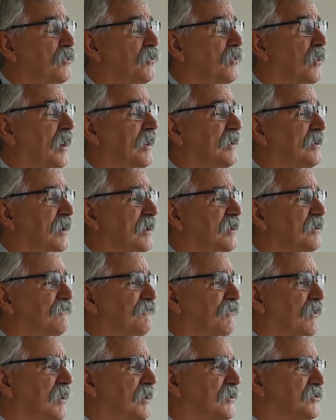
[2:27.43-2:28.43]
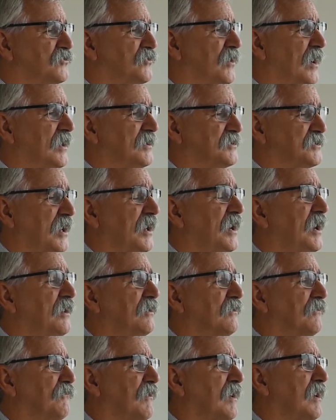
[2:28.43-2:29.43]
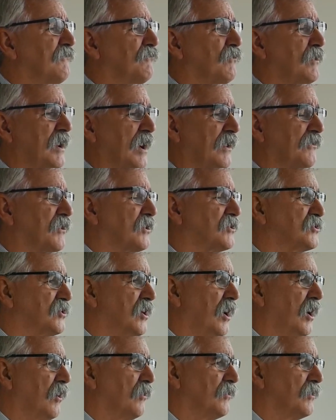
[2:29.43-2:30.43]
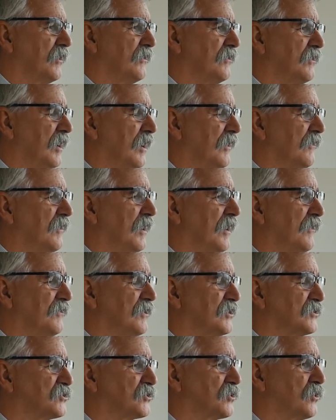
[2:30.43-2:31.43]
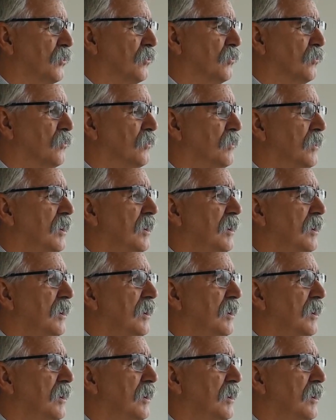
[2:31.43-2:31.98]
who identify as trans ahead of every other child in the school.